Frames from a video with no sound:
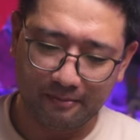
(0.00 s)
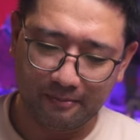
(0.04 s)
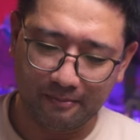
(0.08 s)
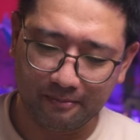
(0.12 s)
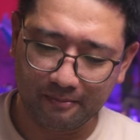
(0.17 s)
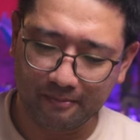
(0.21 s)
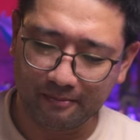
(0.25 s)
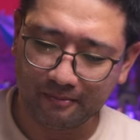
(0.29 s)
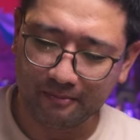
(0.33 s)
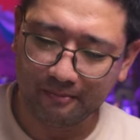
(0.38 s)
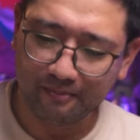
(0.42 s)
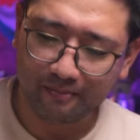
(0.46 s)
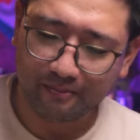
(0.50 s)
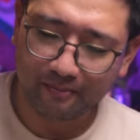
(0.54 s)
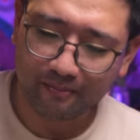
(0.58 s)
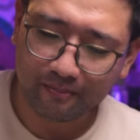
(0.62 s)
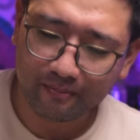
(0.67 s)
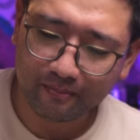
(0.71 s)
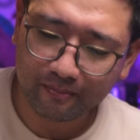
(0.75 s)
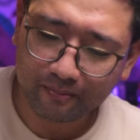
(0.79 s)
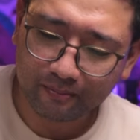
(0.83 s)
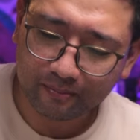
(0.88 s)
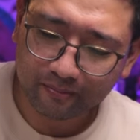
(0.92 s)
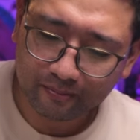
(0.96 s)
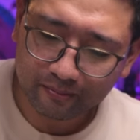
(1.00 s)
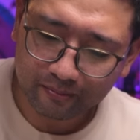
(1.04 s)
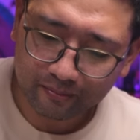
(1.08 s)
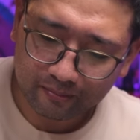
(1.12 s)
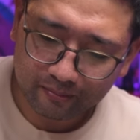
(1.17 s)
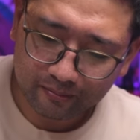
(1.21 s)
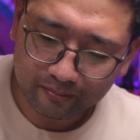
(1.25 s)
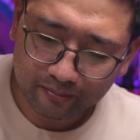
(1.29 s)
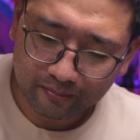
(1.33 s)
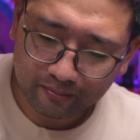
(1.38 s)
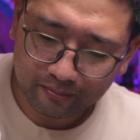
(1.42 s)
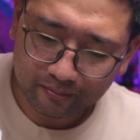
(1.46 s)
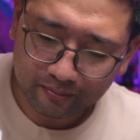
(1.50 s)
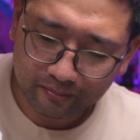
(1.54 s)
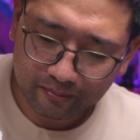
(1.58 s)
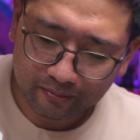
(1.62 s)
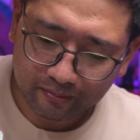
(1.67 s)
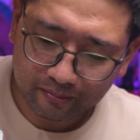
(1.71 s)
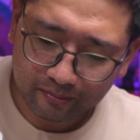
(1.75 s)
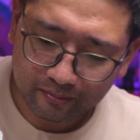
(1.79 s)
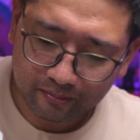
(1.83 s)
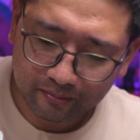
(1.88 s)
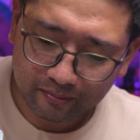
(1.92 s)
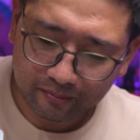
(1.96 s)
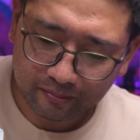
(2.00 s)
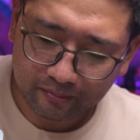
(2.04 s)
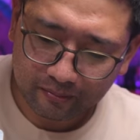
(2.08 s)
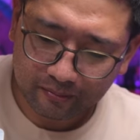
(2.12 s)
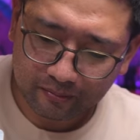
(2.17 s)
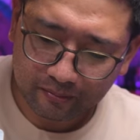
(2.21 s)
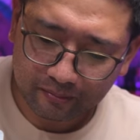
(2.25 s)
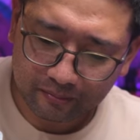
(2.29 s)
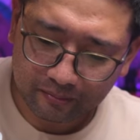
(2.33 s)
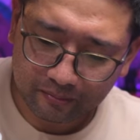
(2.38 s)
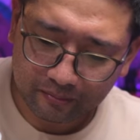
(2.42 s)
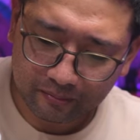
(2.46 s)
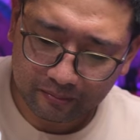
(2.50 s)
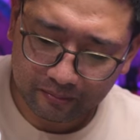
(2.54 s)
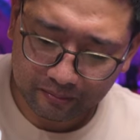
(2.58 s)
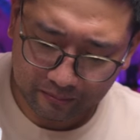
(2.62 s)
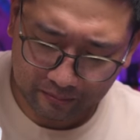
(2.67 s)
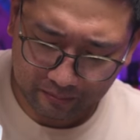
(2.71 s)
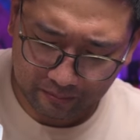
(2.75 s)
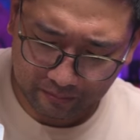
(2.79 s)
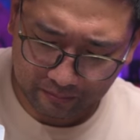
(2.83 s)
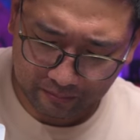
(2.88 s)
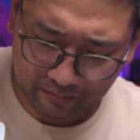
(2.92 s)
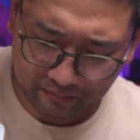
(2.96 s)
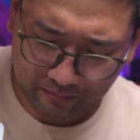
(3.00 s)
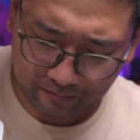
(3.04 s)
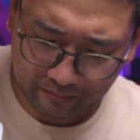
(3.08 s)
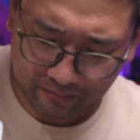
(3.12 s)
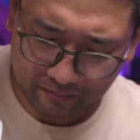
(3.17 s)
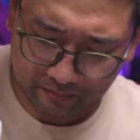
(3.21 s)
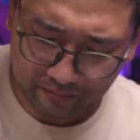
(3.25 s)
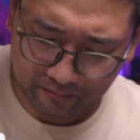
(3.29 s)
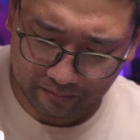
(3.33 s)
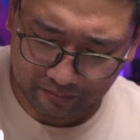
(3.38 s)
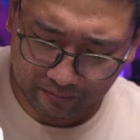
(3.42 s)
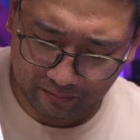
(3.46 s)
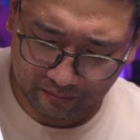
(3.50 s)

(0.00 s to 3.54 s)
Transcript: Nothing is said.